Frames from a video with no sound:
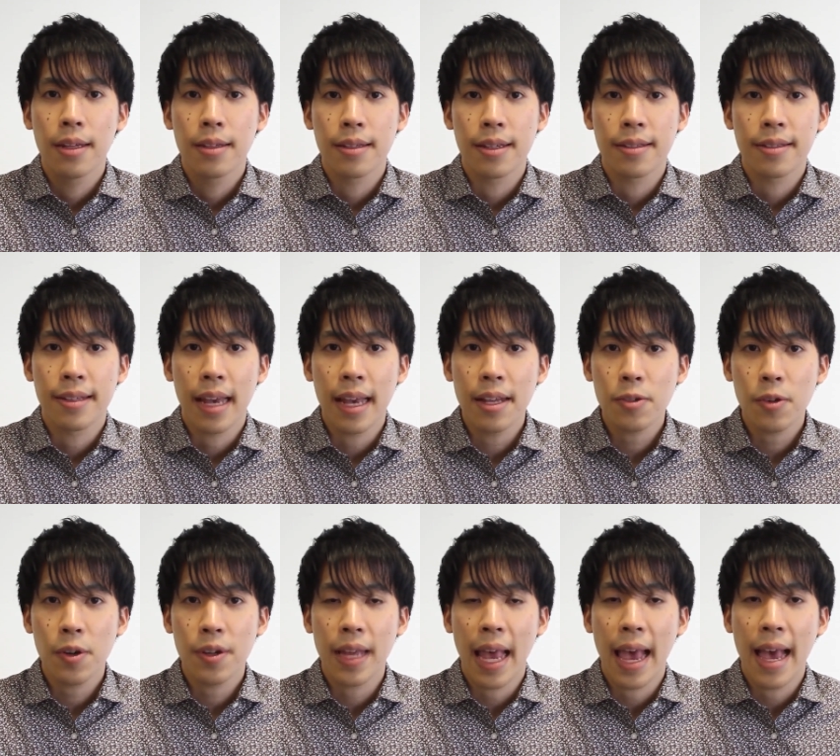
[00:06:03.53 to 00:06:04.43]
The
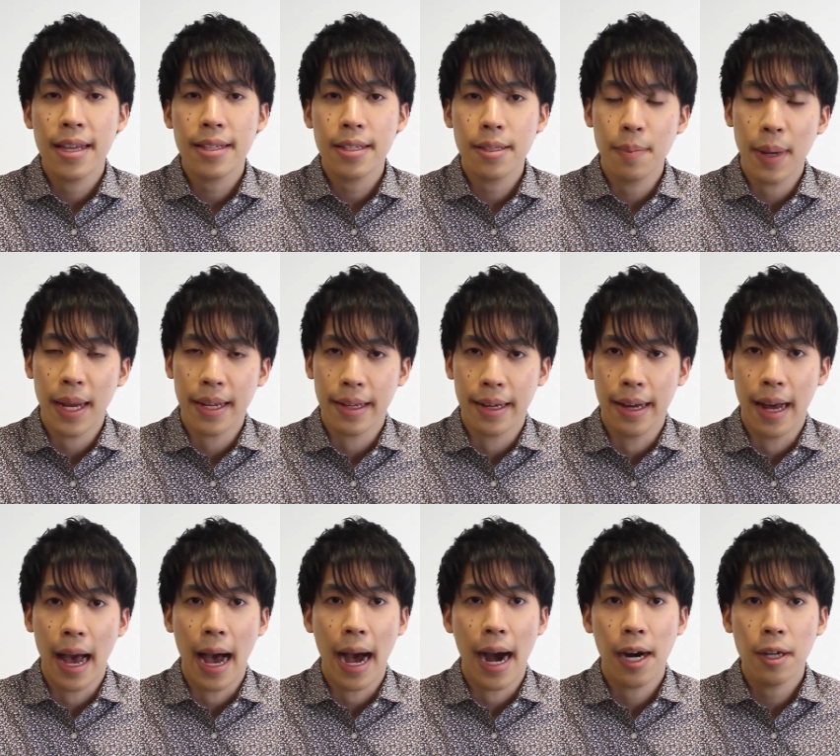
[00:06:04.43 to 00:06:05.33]
centroid
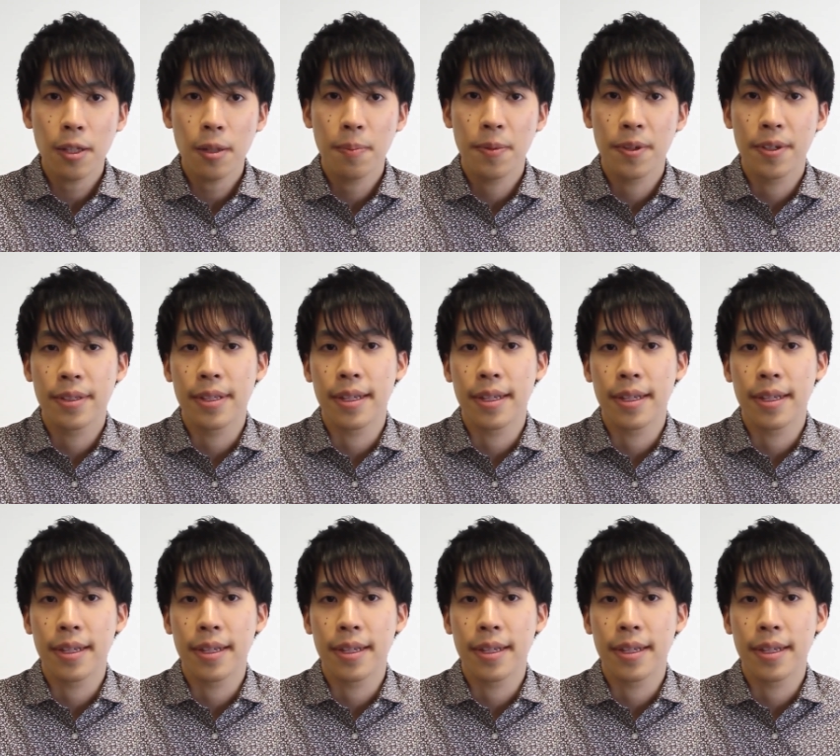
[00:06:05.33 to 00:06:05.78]
estimator outputs